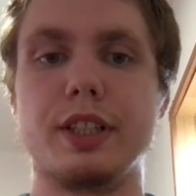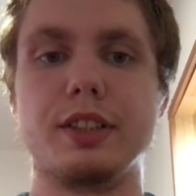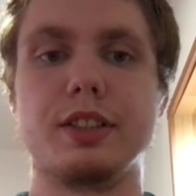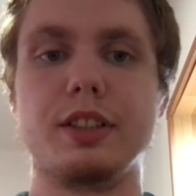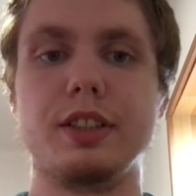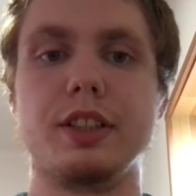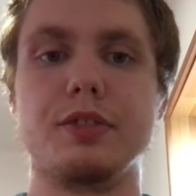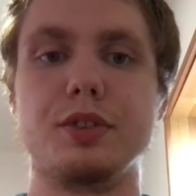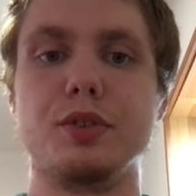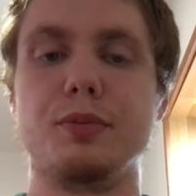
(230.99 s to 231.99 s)
and see
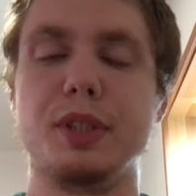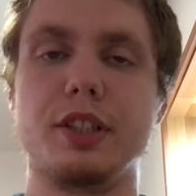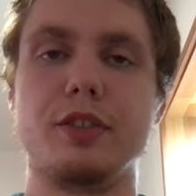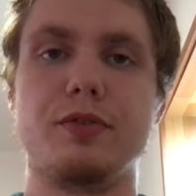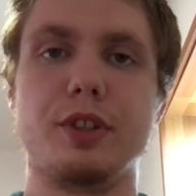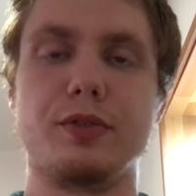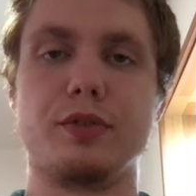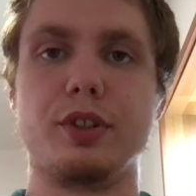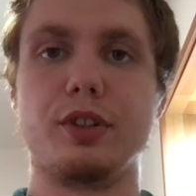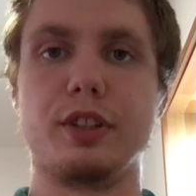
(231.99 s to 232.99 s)
if you would be a good fit
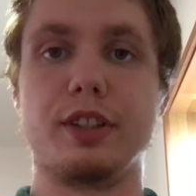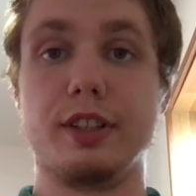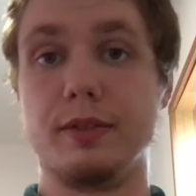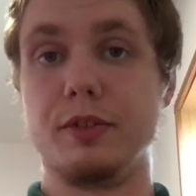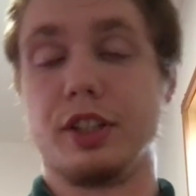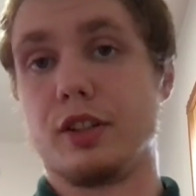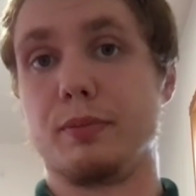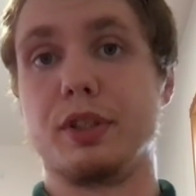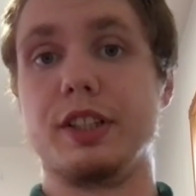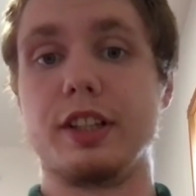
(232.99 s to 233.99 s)
for the
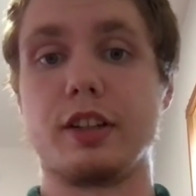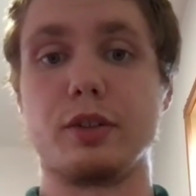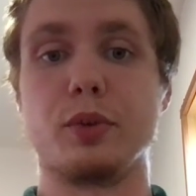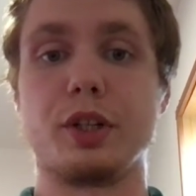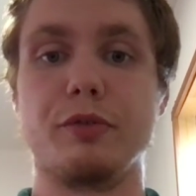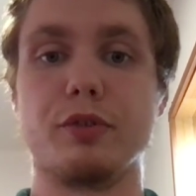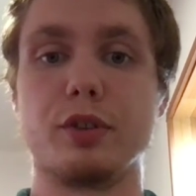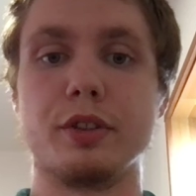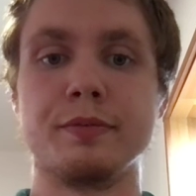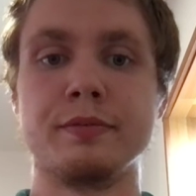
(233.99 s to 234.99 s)
company that they're working for.